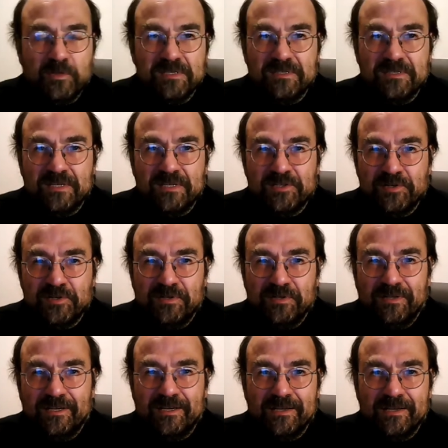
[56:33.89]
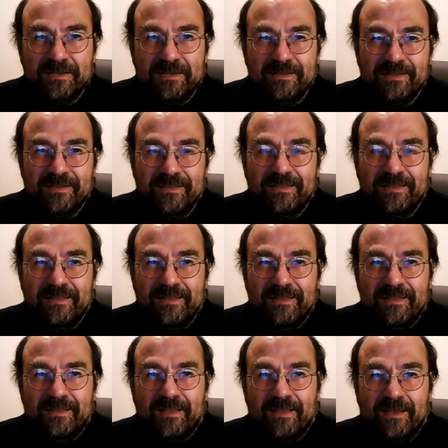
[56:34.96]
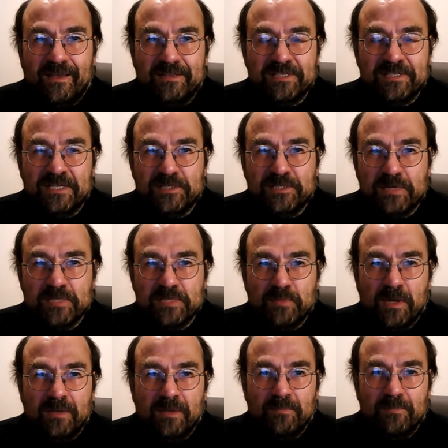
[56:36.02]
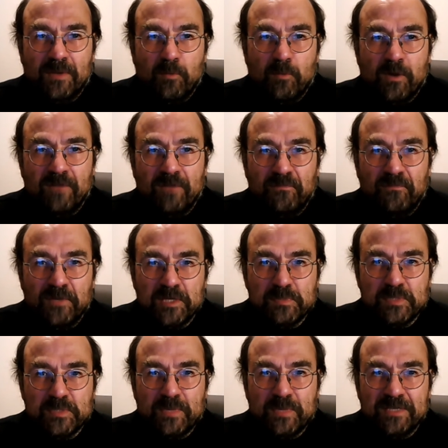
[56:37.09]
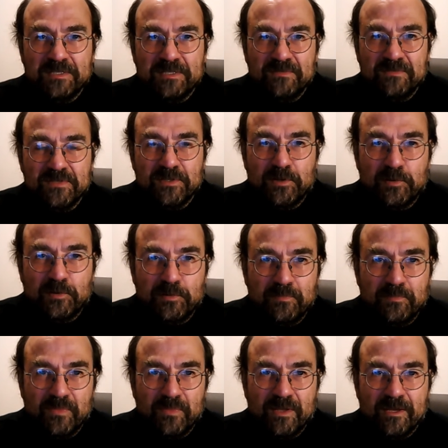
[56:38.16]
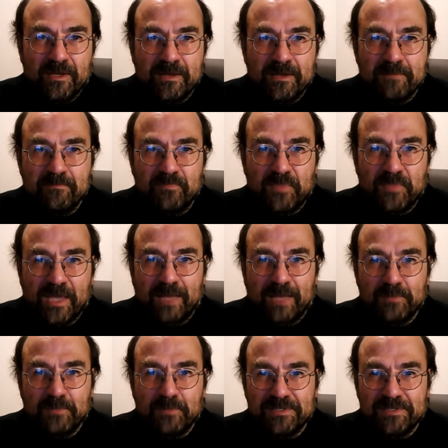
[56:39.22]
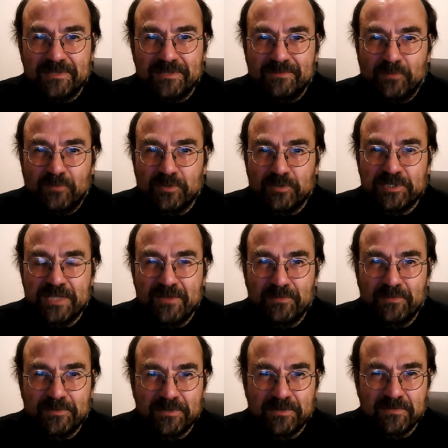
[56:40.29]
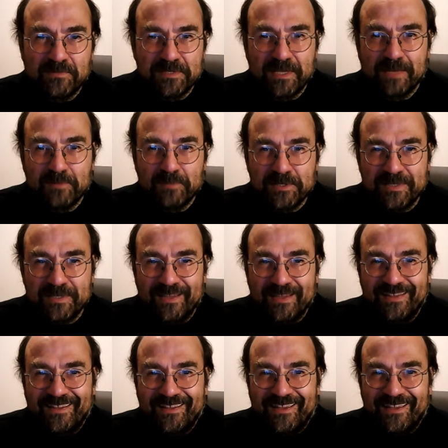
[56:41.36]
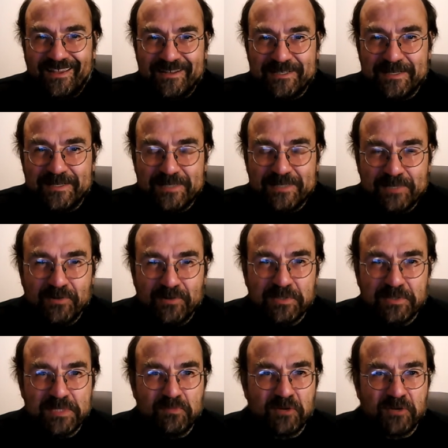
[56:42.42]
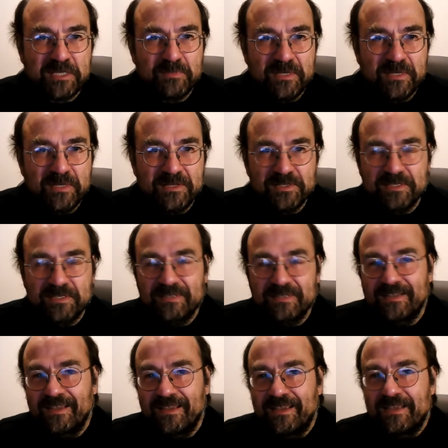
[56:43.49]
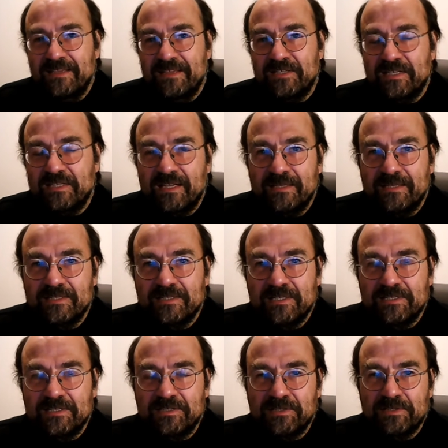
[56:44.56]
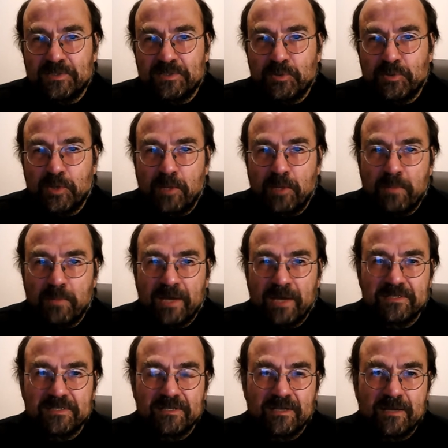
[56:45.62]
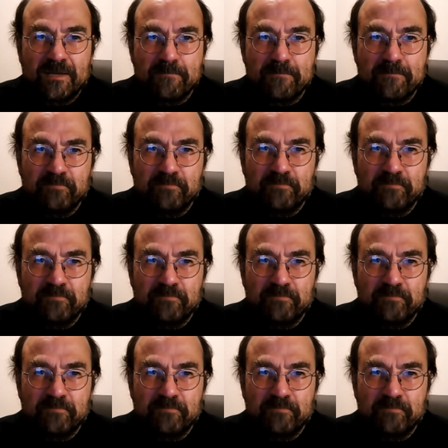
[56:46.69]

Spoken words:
session, I decided to ask my wife for her perspectives on the animus and what she thought of as the animus. And she rather surprised me because she started talking about kind